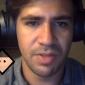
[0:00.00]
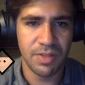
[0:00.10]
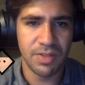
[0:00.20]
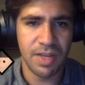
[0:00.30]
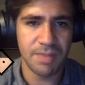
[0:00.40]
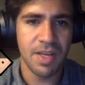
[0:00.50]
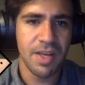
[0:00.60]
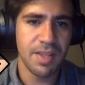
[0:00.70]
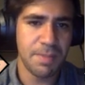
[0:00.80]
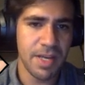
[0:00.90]
to the apps.
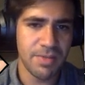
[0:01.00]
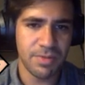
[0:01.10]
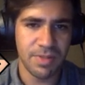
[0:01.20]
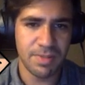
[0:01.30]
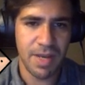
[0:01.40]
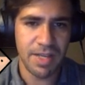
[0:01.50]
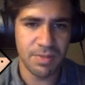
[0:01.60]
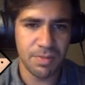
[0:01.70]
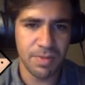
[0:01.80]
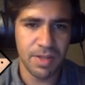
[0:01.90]
The password is
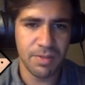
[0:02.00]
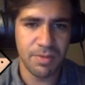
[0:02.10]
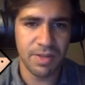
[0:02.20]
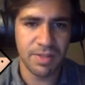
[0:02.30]
password, by the way.